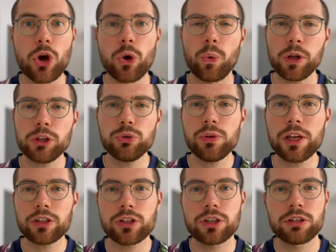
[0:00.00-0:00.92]
What do
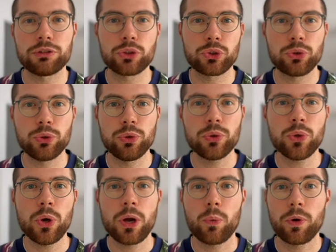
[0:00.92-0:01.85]
engineers do
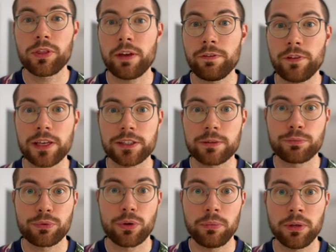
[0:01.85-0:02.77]
when they face a
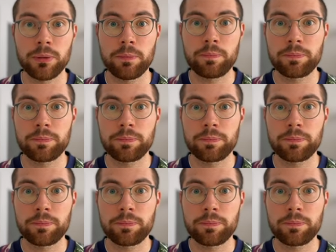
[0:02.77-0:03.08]
problem?